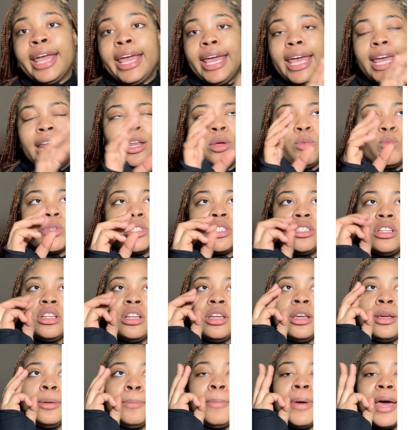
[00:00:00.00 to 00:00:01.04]
And it was
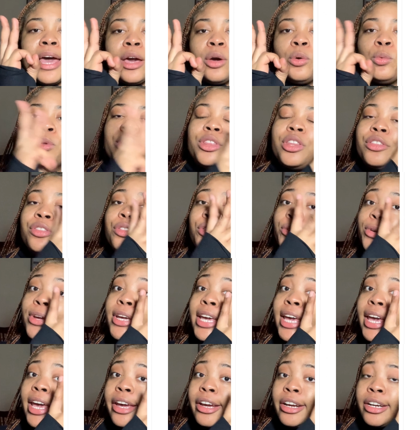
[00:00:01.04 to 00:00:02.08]
the pack with the
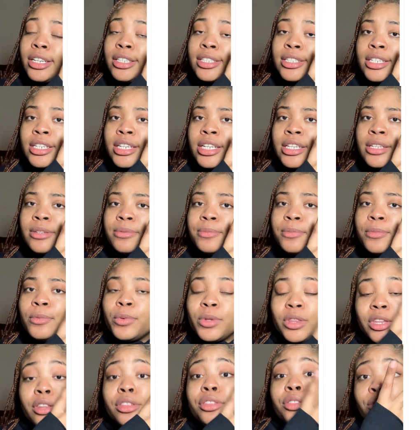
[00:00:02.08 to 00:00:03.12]
3 hairs in it,
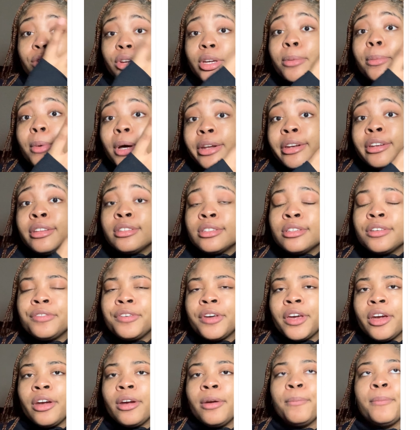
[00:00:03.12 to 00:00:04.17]
with the 3 bundles of
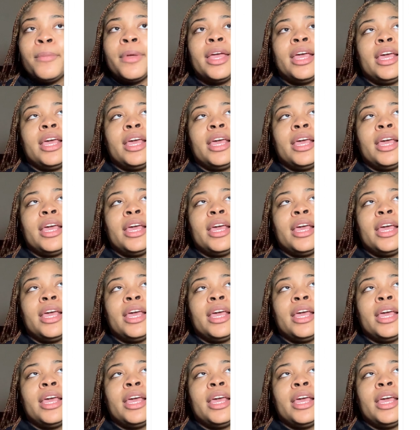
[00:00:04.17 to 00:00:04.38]
hair.